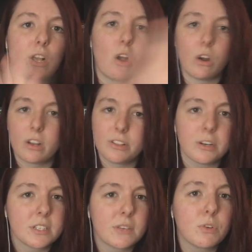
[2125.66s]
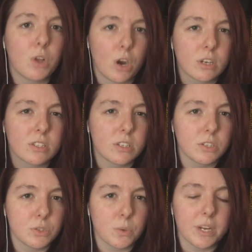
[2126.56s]
like arc. There are several arcs to
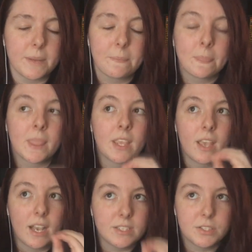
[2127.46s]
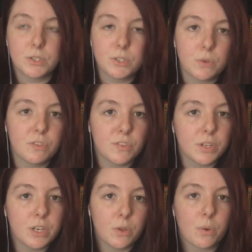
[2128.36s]
the story. I still don't
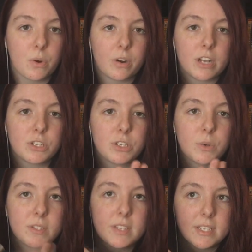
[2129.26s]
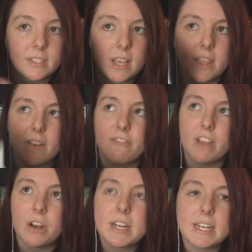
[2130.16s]
fully know the order. I just know it's this and then
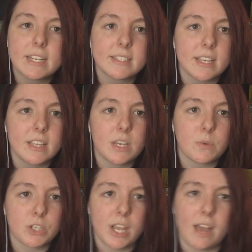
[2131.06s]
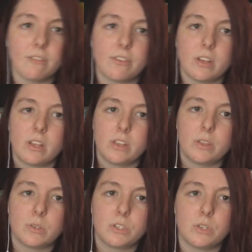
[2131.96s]
Fairy Dance, I think, which I have
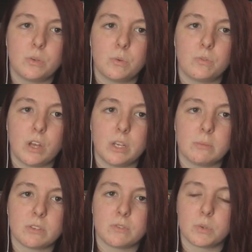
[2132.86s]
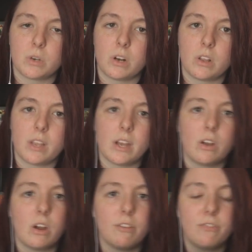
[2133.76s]
those two volumes of Sword Art Online
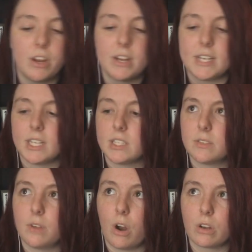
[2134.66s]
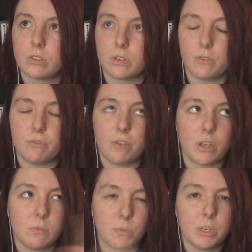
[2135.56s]
are Fairy Dance arcs or
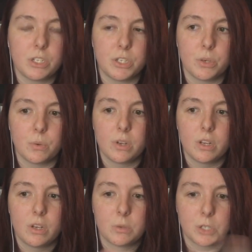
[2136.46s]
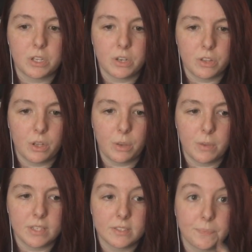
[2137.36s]
volumes one and two, which I think are the only
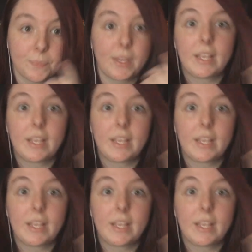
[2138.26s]
ones.